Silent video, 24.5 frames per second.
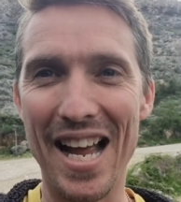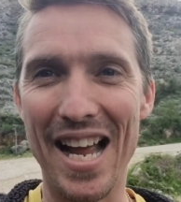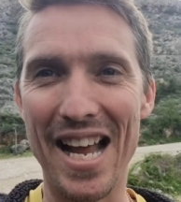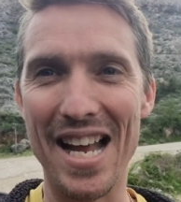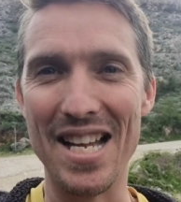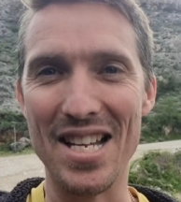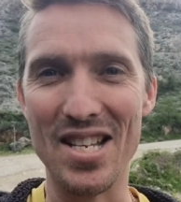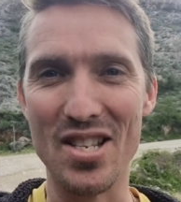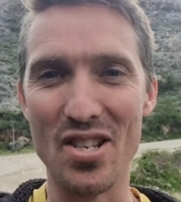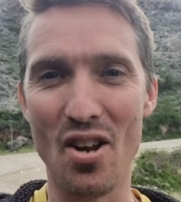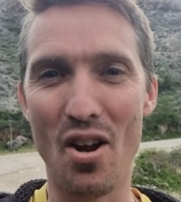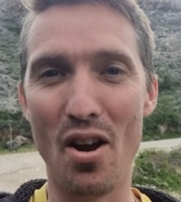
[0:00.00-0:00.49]

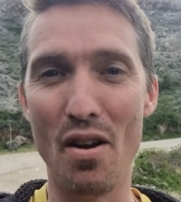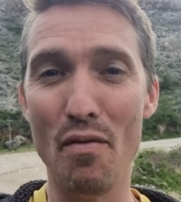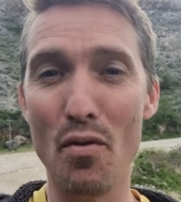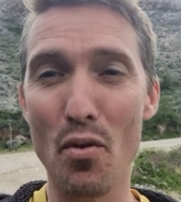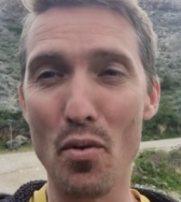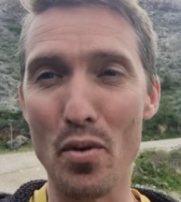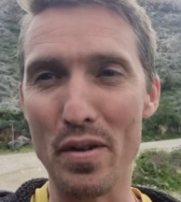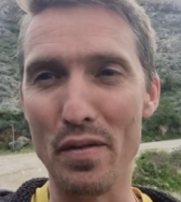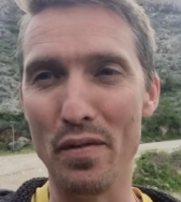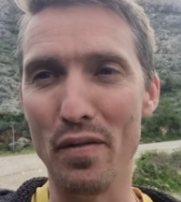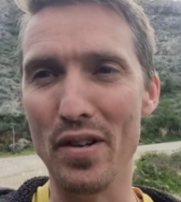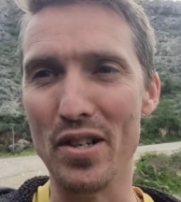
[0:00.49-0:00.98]
as I've
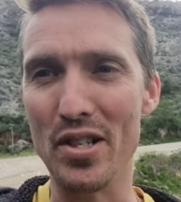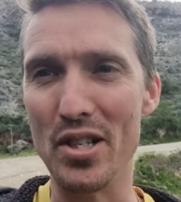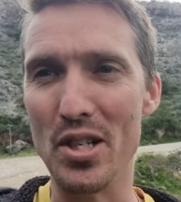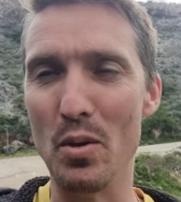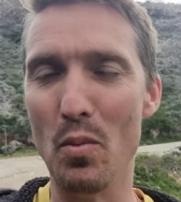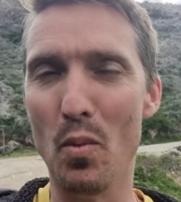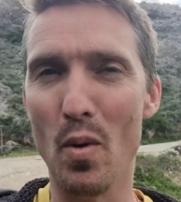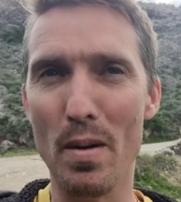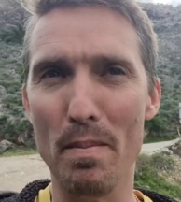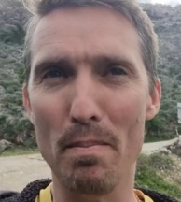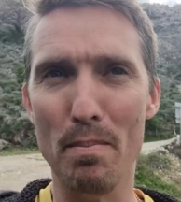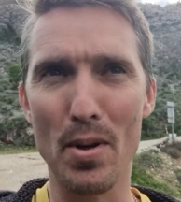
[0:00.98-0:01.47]
already
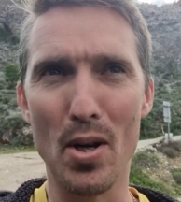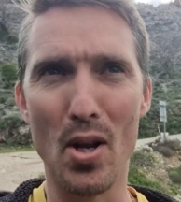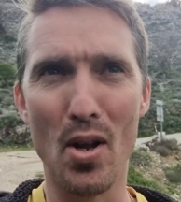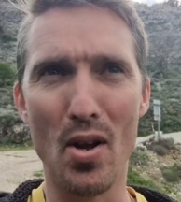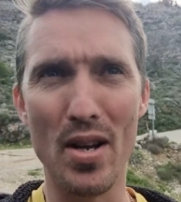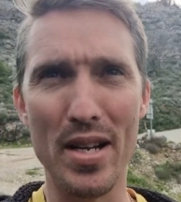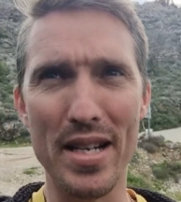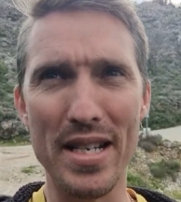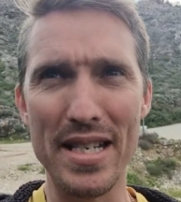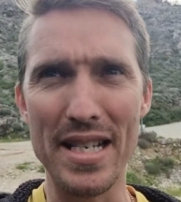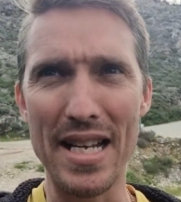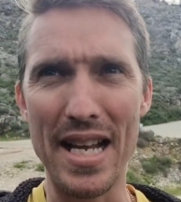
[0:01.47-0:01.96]
fitted one
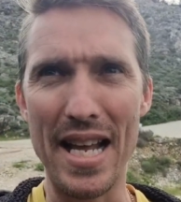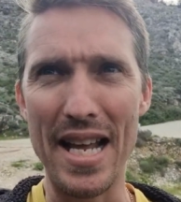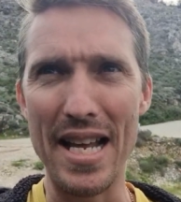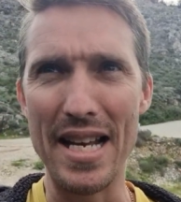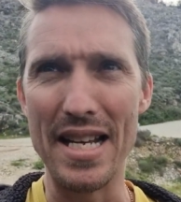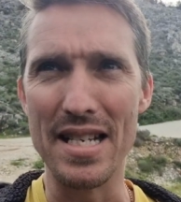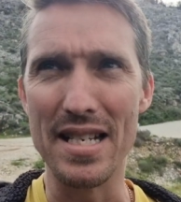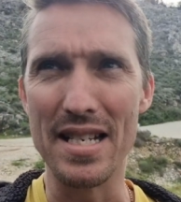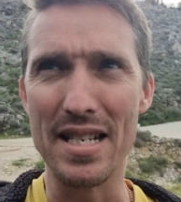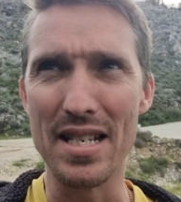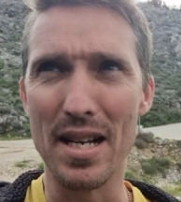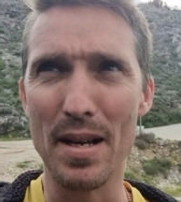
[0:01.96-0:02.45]
blind,
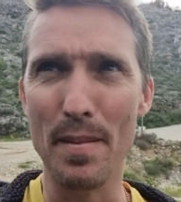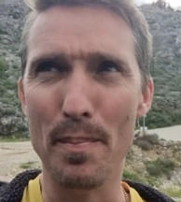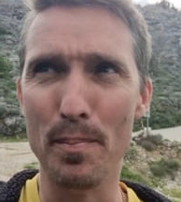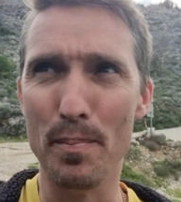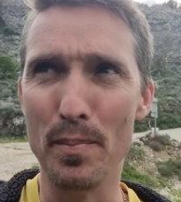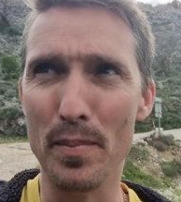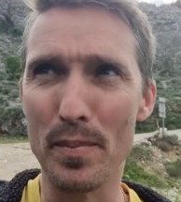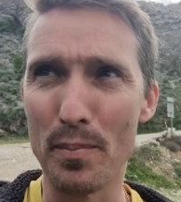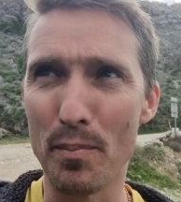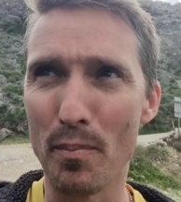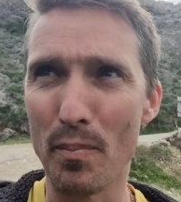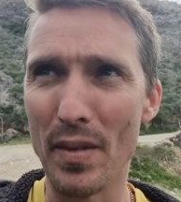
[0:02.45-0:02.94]

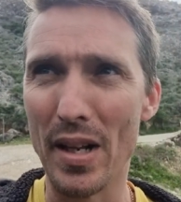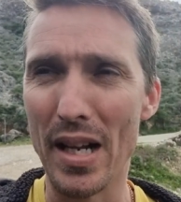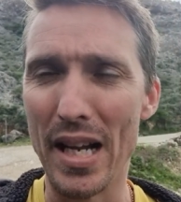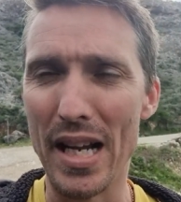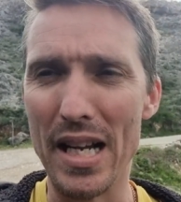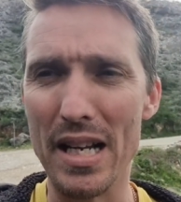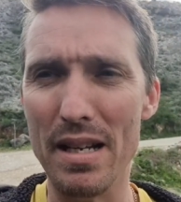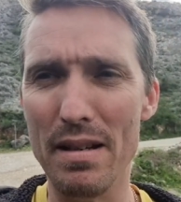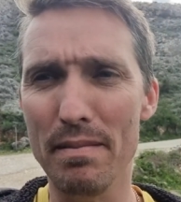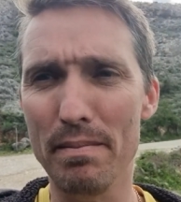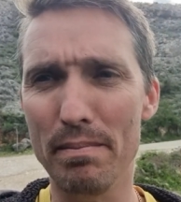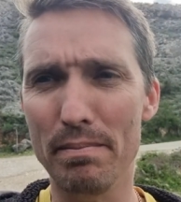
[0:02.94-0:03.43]
and
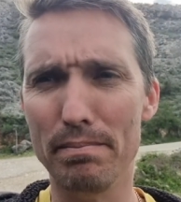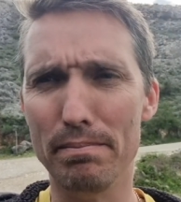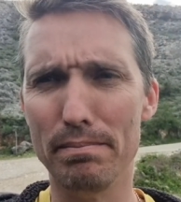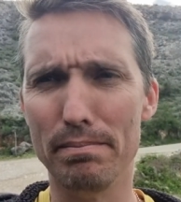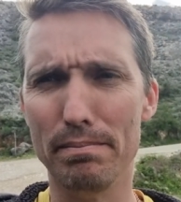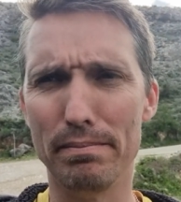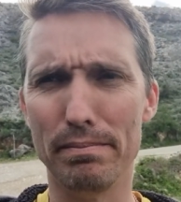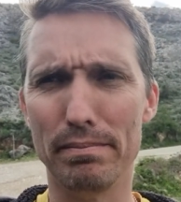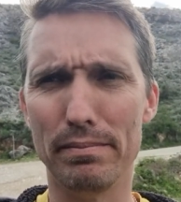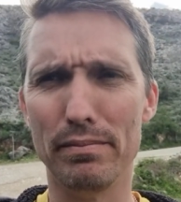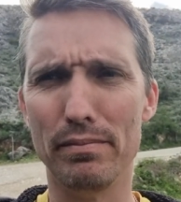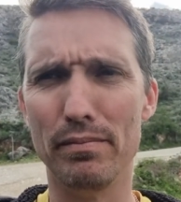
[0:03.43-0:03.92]
in
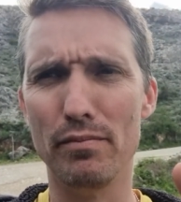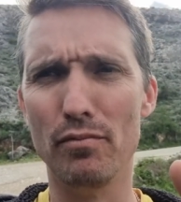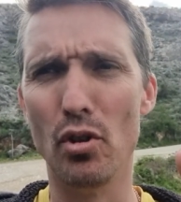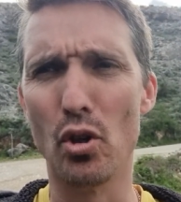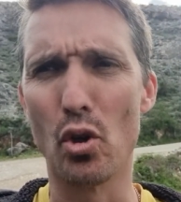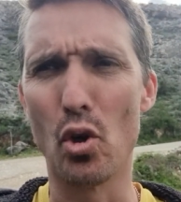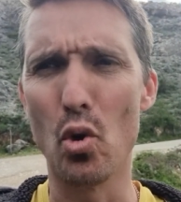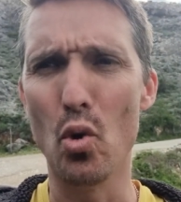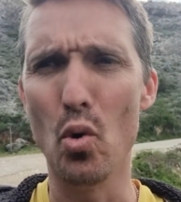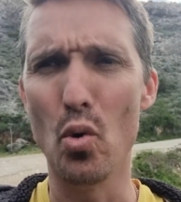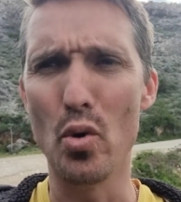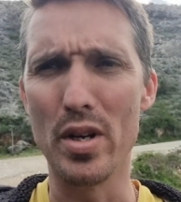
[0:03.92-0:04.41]

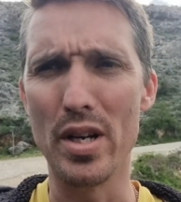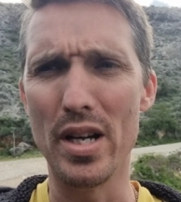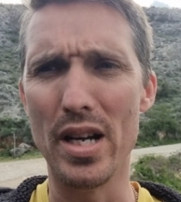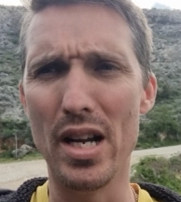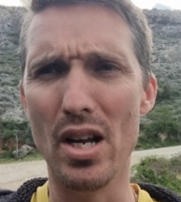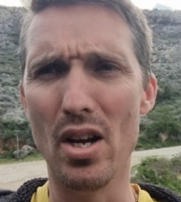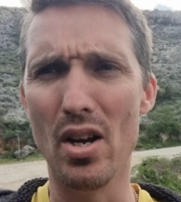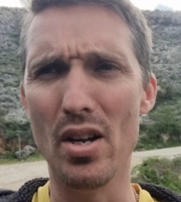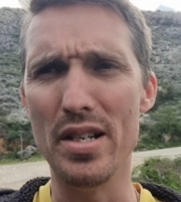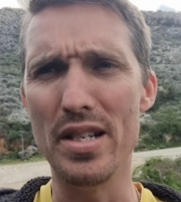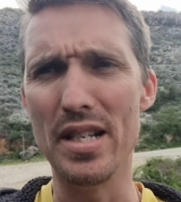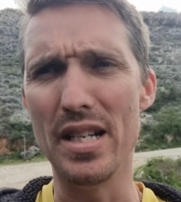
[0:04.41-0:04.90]
recording
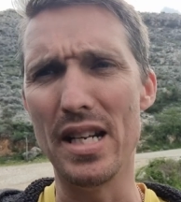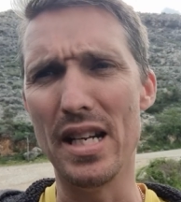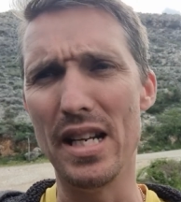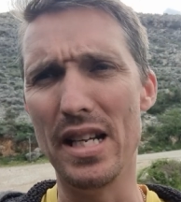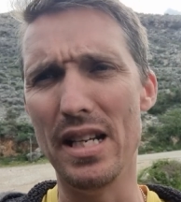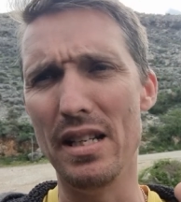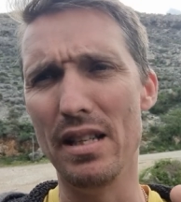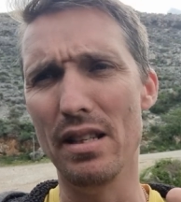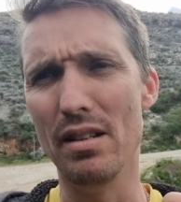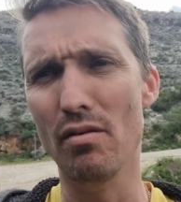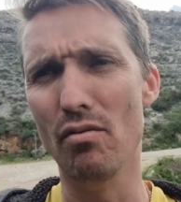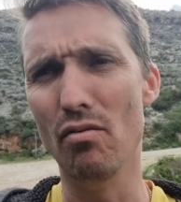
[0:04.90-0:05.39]
it, I did it
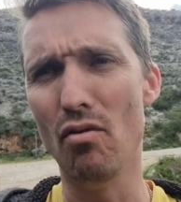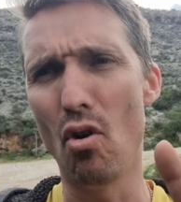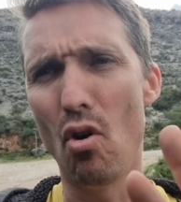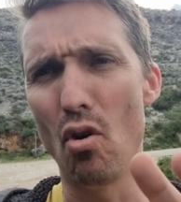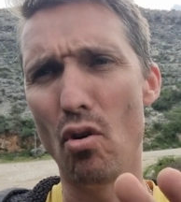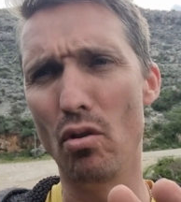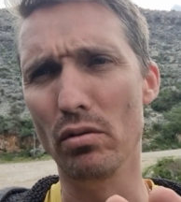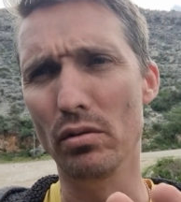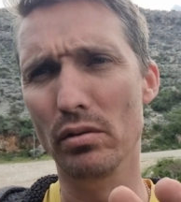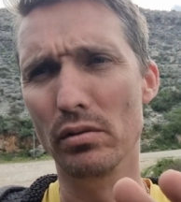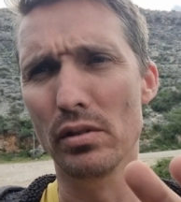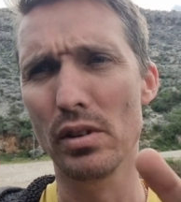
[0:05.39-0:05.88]
in the
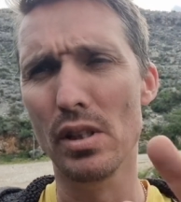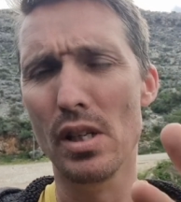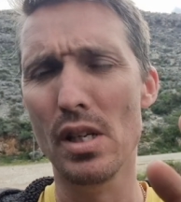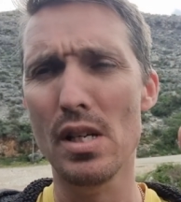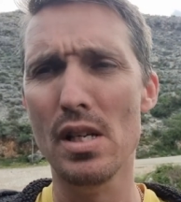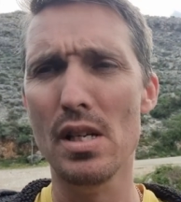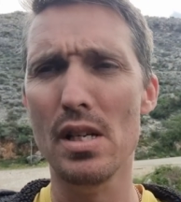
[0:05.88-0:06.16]
wrong,